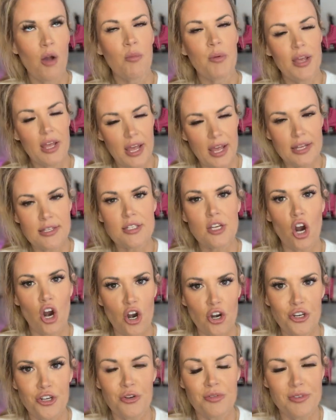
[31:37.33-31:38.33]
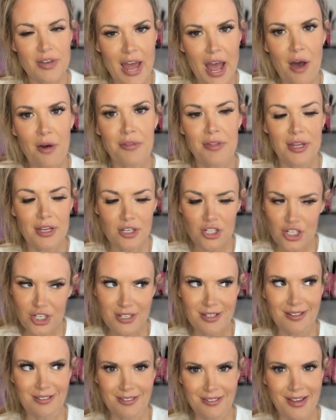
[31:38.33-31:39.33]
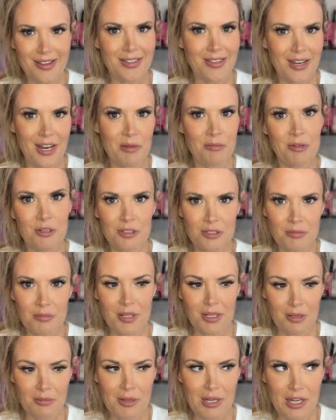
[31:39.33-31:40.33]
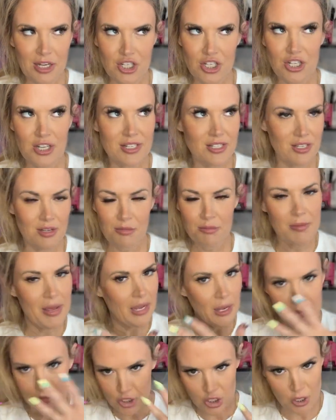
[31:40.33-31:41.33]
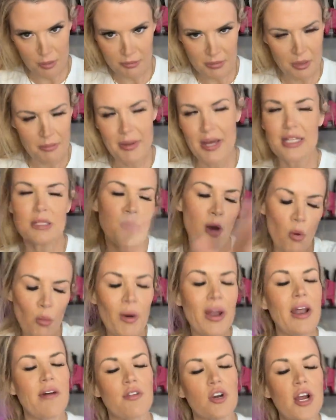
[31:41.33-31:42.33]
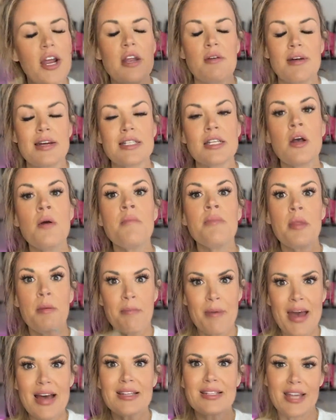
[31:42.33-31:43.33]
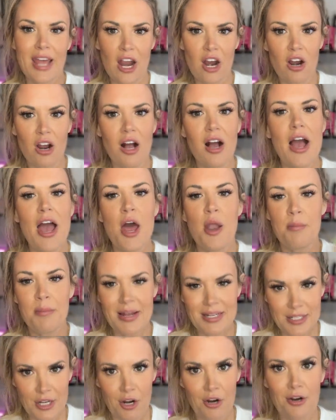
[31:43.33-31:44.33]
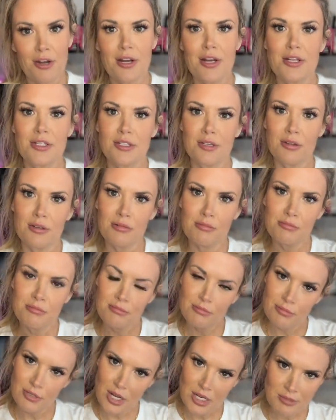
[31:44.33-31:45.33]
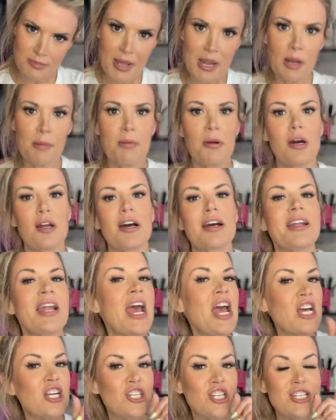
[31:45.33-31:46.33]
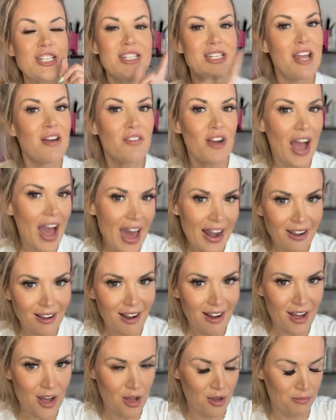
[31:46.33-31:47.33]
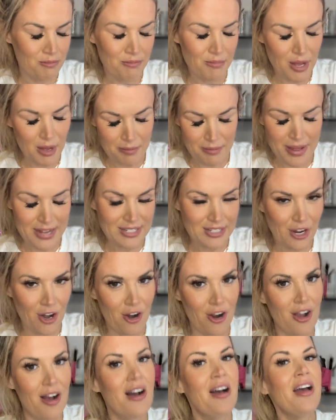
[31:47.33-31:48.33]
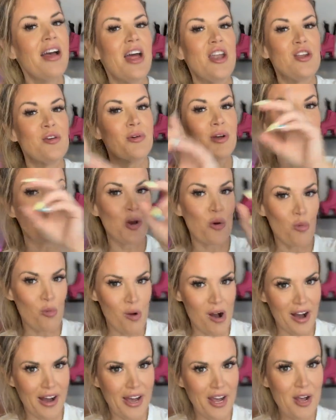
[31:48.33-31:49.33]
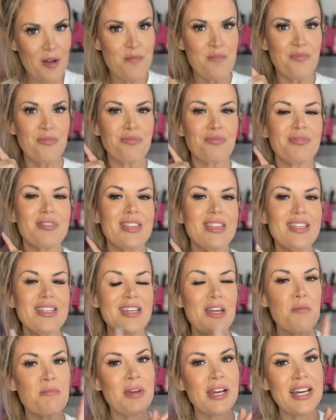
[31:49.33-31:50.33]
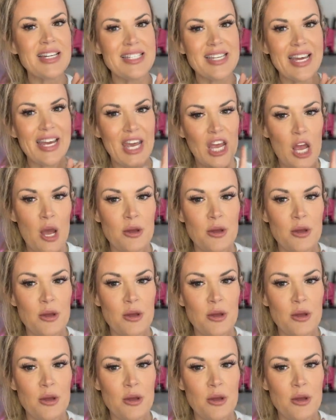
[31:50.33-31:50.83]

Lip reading: it's argued now that she didn't like the name ultimately because makeup shouldn't be a mask, but whatever. Anyways, Mascara, and mascara is a cosmetic product. She's never had a mascara. And you want to know why? Because